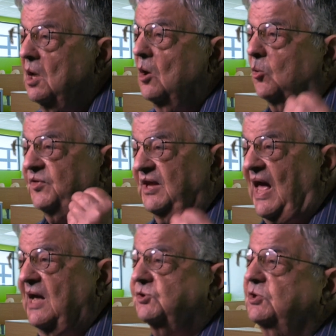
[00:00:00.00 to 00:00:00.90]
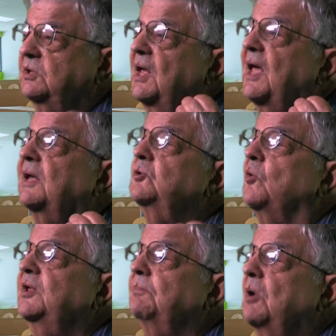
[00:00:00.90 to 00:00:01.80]
where the action and or
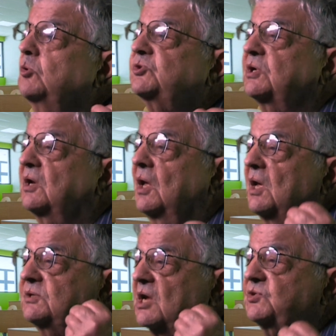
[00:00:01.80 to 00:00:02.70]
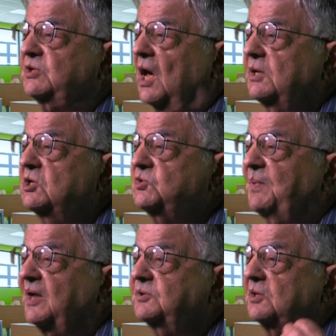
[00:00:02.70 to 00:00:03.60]
the emotion takes an
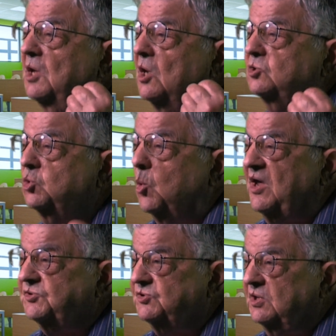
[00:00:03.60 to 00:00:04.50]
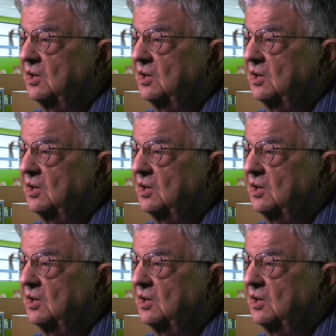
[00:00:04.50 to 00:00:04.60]
unexpected twist.